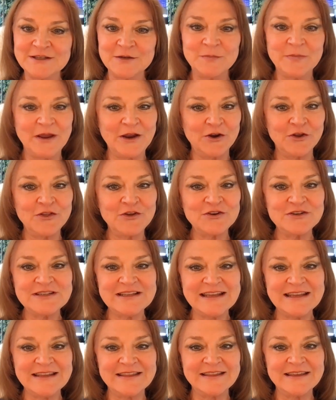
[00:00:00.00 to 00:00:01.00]
to bare their
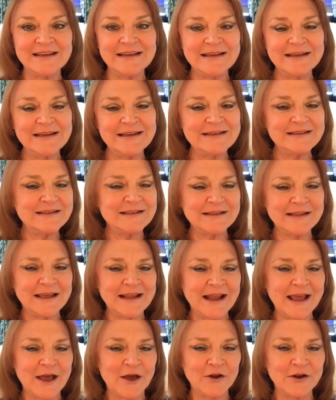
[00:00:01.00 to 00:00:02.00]
teeth and to
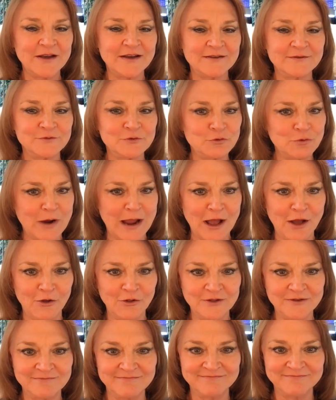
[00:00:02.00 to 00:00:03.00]
let out a
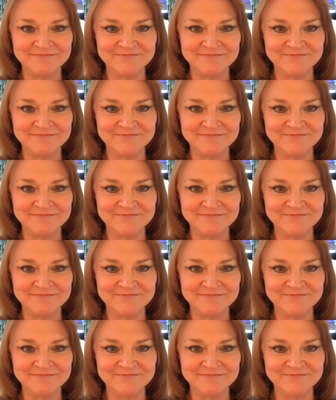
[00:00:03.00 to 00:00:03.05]
growl.